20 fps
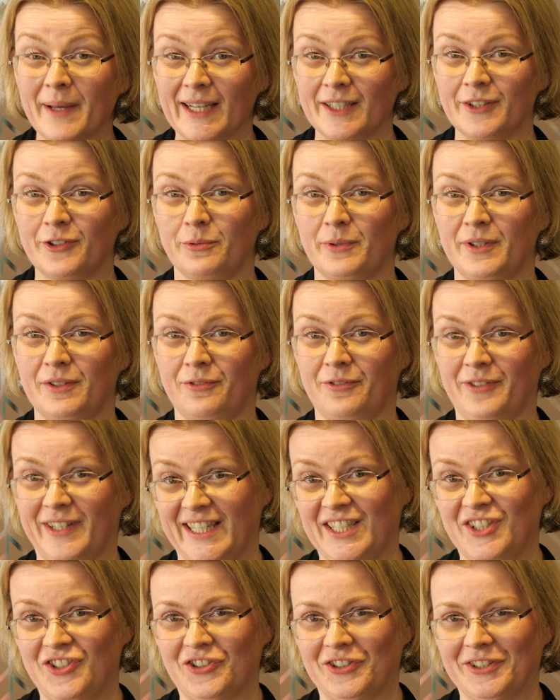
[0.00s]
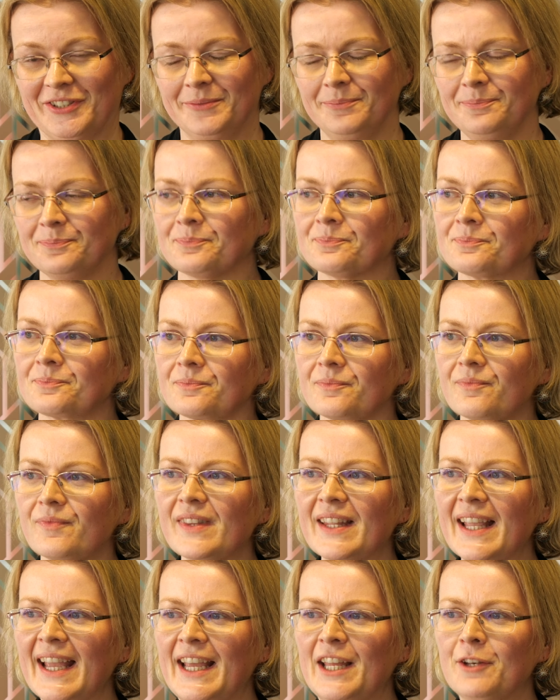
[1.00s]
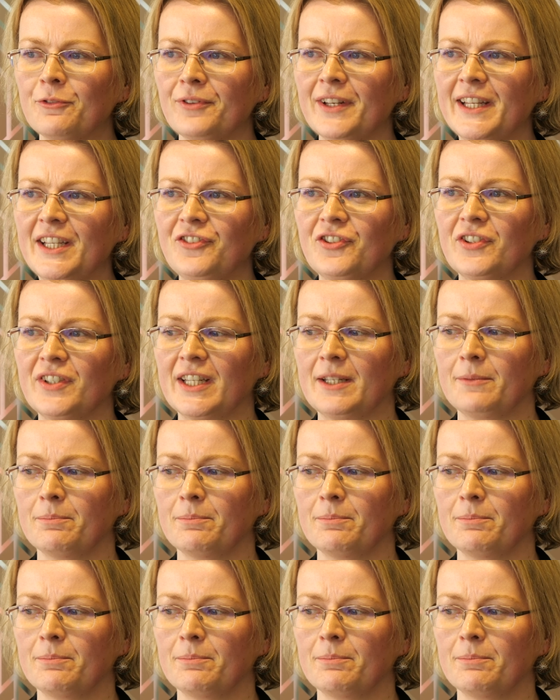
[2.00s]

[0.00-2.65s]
back to inflation, inflation